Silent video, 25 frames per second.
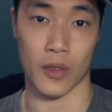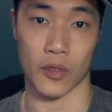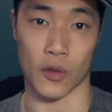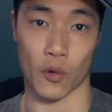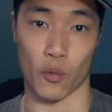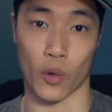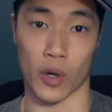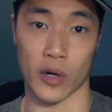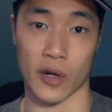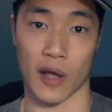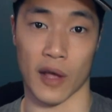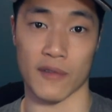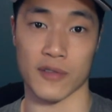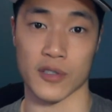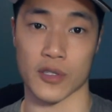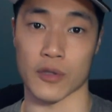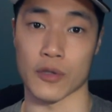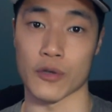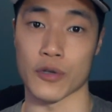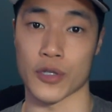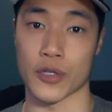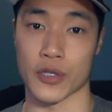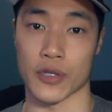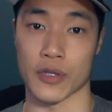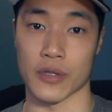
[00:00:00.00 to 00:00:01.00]
one-off
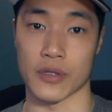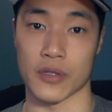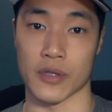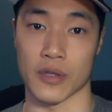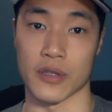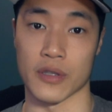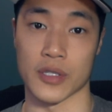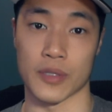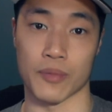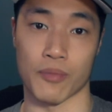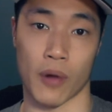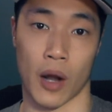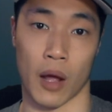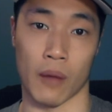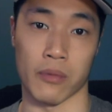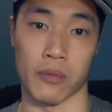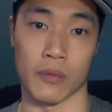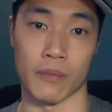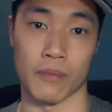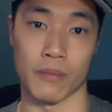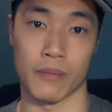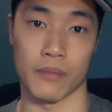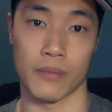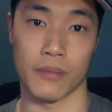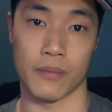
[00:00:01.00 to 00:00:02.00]
solution to this problem.
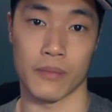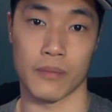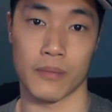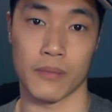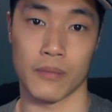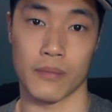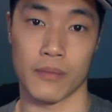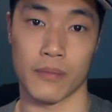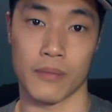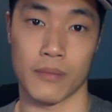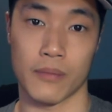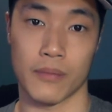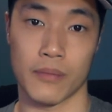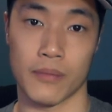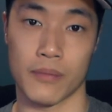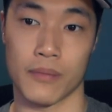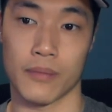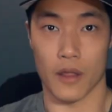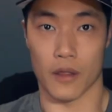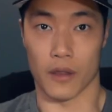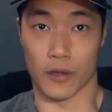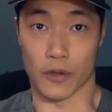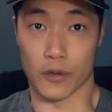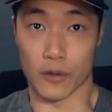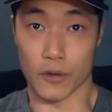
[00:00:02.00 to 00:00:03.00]

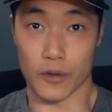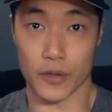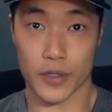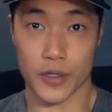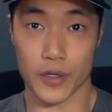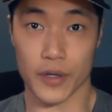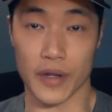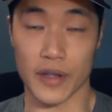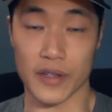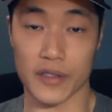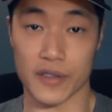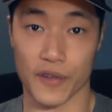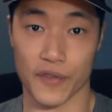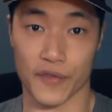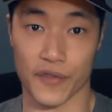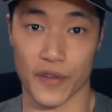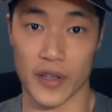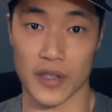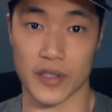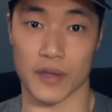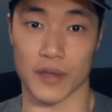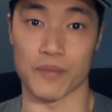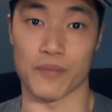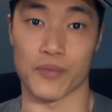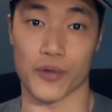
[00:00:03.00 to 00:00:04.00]
The user
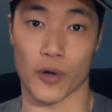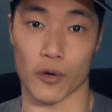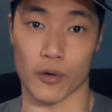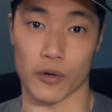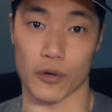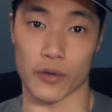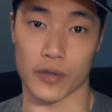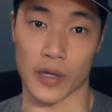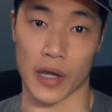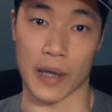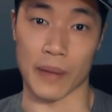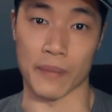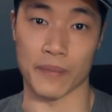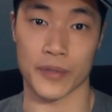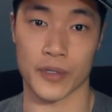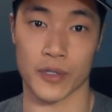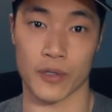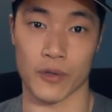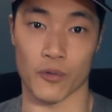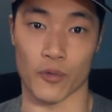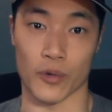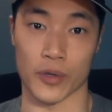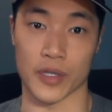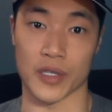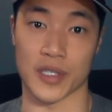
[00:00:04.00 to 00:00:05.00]
interface and prototypes
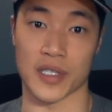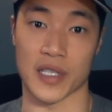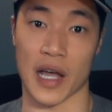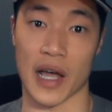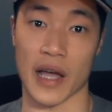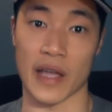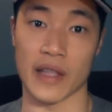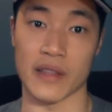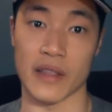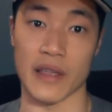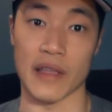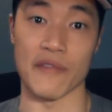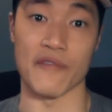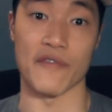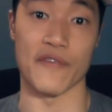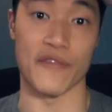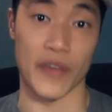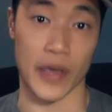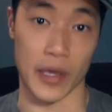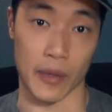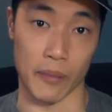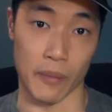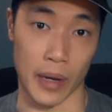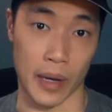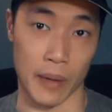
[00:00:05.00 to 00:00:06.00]
were designed in
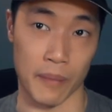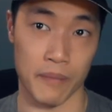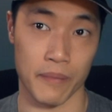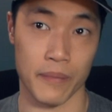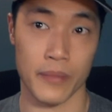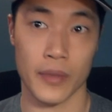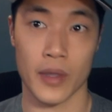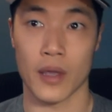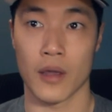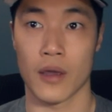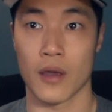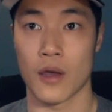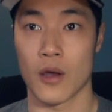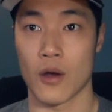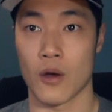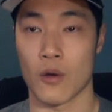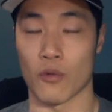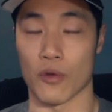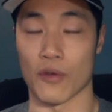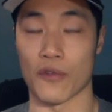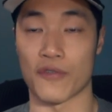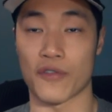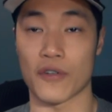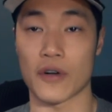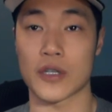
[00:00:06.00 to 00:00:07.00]
Figma.
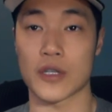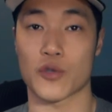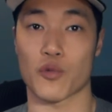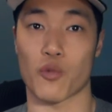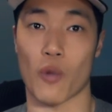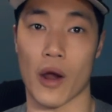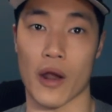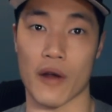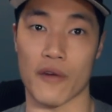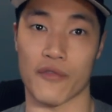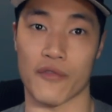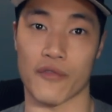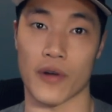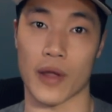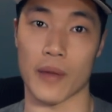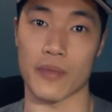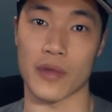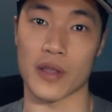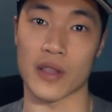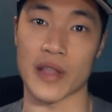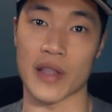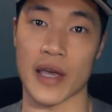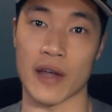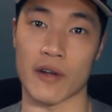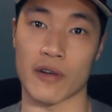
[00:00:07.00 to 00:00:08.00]
We first wireframed
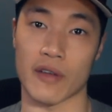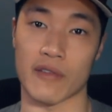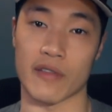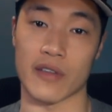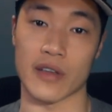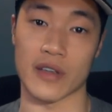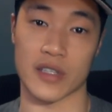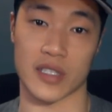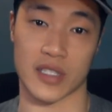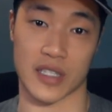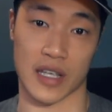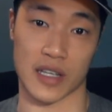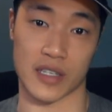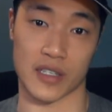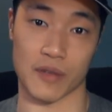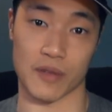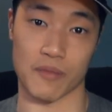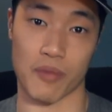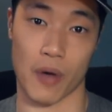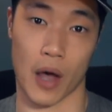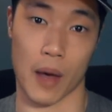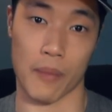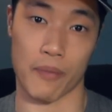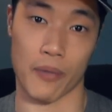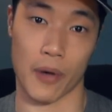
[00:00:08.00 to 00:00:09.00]
the layout of the extension
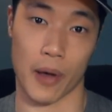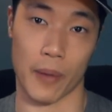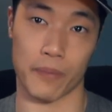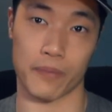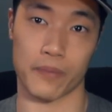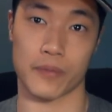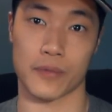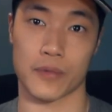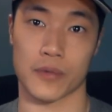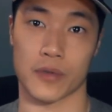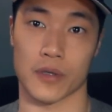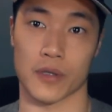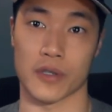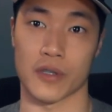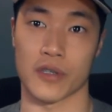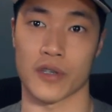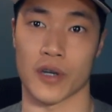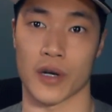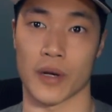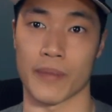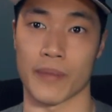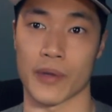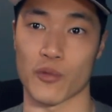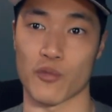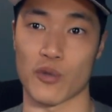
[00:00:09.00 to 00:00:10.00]
pop-up to
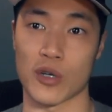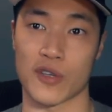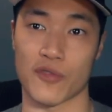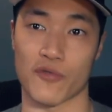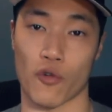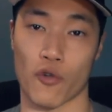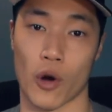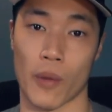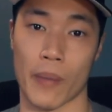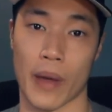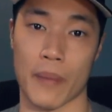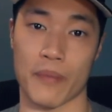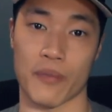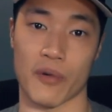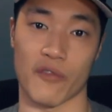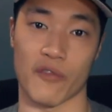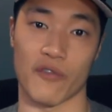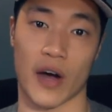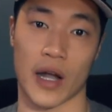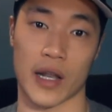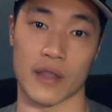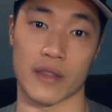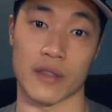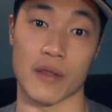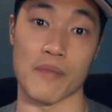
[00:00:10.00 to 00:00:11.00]
determine which format
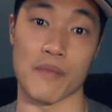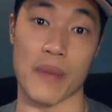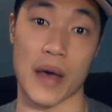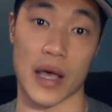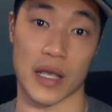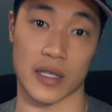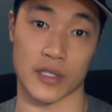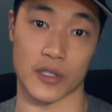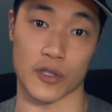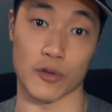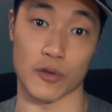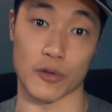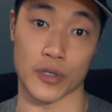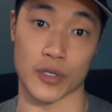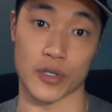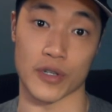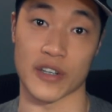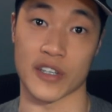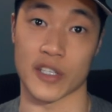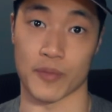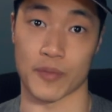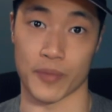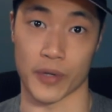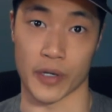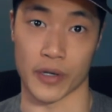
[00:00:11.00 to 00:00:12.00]
provided the best user
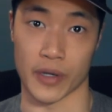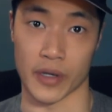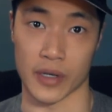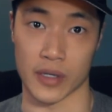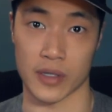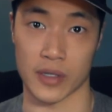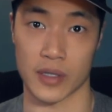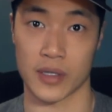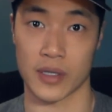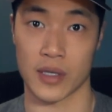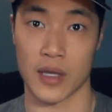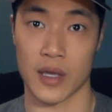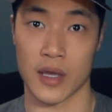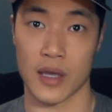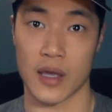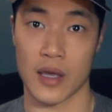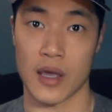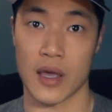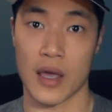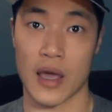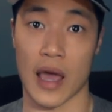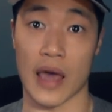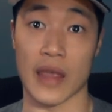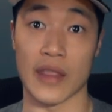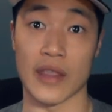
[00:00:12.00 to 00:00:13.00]
experience,
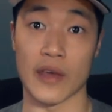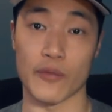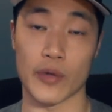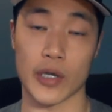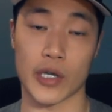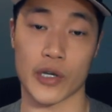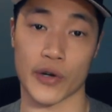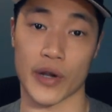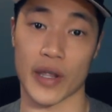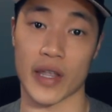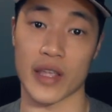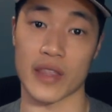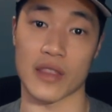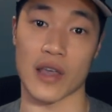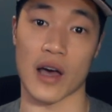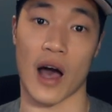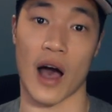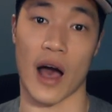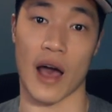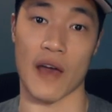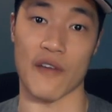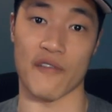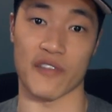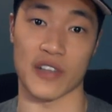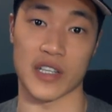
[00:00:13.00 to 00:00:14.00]
and then we created the
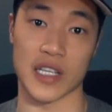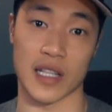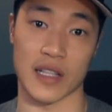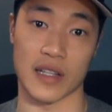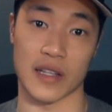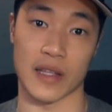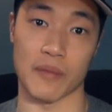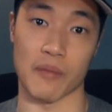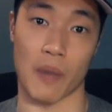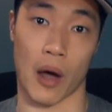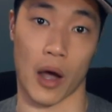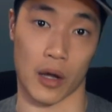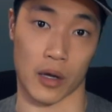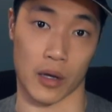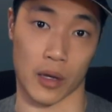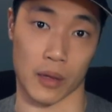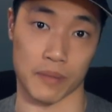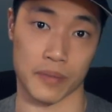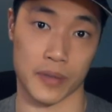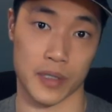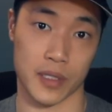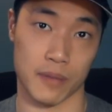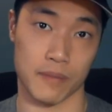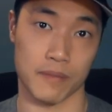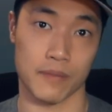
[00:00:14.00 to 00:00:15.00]
high-fidelity
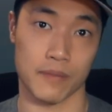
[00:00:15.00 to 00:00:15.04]
mockups.